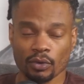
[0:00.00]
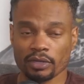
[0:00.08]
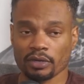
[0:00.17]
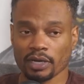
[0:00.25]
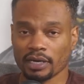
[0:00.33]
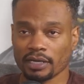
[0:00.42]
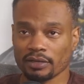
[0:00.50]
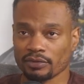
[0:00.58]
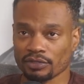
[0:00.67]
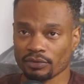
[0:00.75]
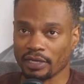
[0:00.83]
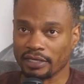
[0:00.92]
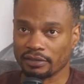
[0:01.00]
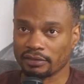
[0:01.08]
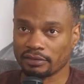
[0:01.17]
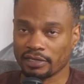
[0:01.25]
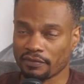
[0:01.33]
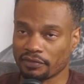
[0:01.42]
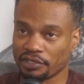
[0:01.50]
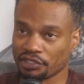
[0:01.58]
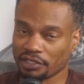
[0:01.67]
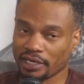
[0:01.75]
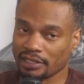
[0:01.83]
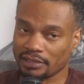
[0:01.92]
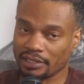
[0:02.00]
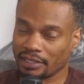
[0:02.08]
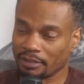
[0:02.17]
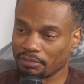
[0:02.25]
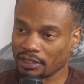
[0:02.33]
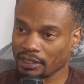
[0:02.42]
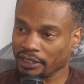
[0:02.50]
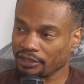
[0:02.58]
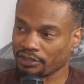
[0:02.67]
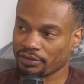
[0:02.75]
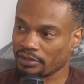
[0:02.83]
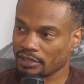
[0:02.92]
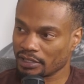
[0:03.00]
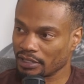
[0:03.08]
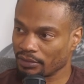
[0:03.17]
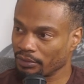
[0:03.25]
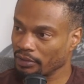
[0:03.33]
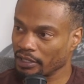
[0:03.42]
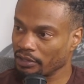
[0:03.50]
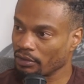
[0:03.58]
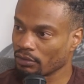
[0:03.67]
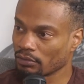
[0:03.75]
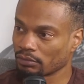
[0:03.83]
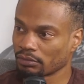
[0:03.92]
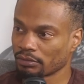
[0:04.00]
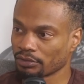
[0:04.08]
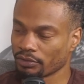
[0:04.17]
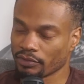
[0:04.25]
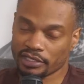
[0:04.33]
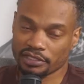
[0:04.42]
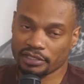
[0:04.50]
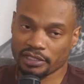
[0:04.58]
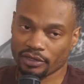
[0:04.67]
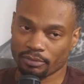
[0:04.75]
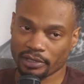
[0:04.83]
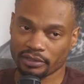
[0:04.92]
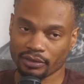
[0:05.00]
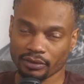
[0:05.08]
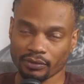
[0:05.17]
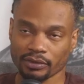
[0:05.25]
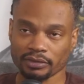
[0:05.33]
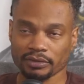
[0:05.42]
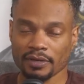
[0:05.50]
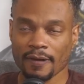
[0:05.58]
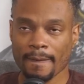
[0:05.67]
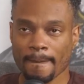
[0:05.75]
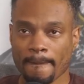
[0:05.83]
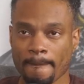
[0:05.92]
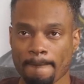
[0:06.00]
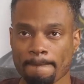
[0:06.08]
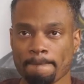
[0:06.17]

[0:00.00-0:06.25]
Well, and there was no like definition. I didn't say they'd be like a certain seed or they'd go certain register. They were my dark horse. Oh, okay.